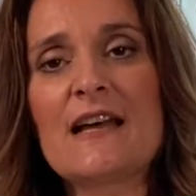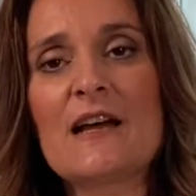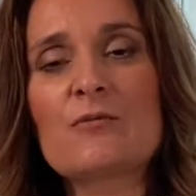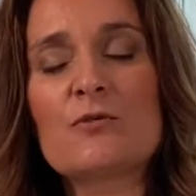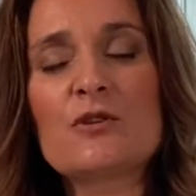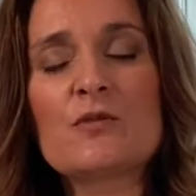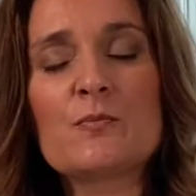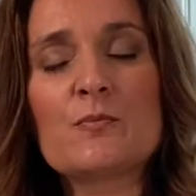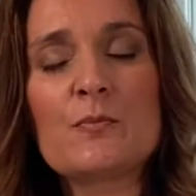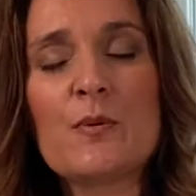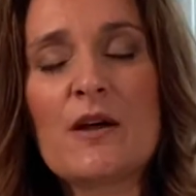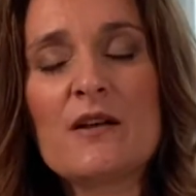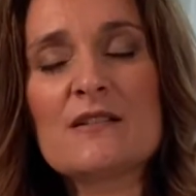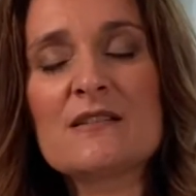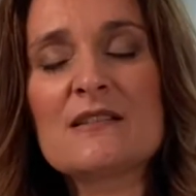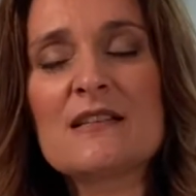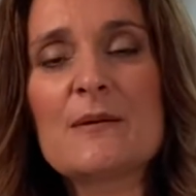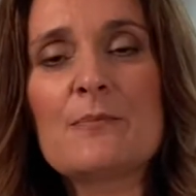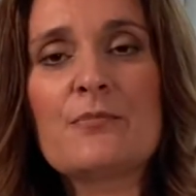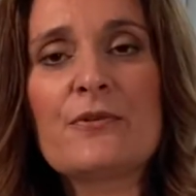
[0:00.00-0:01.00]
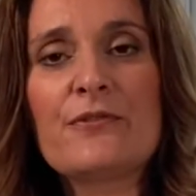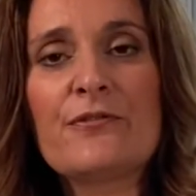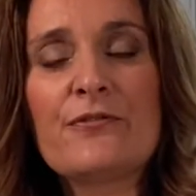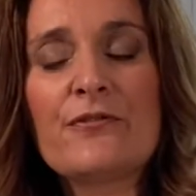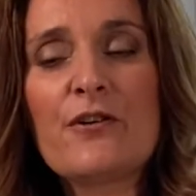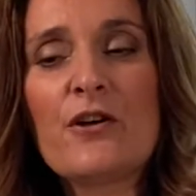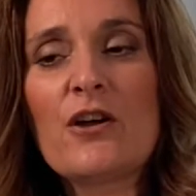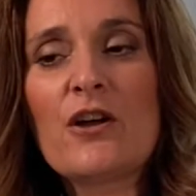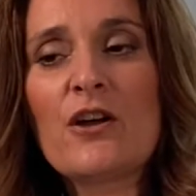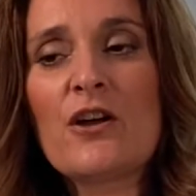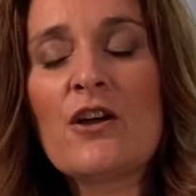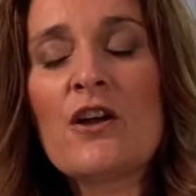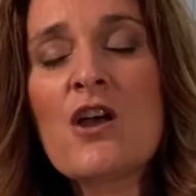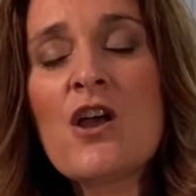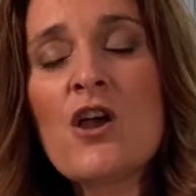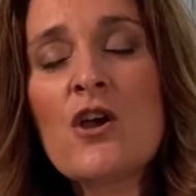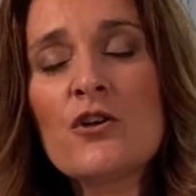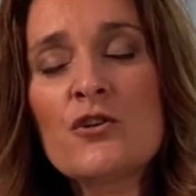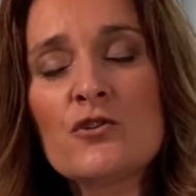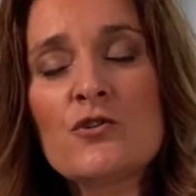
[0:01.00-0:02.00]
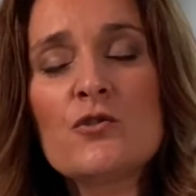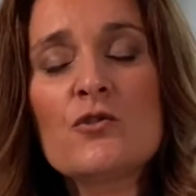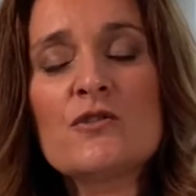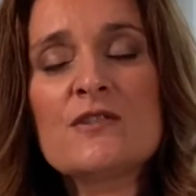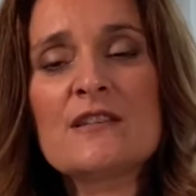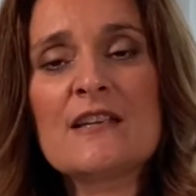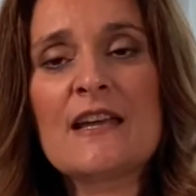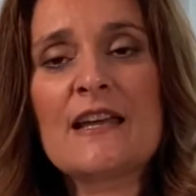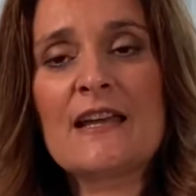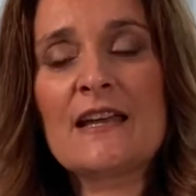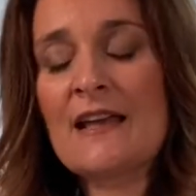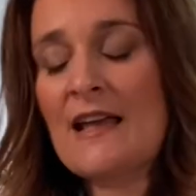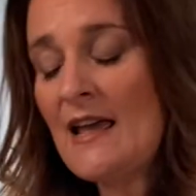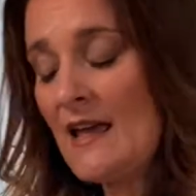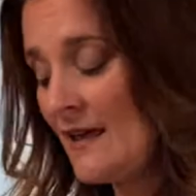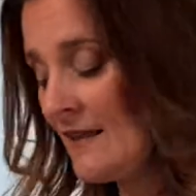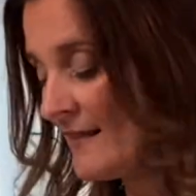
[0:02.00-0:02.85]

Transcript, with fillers: I would personally prefer using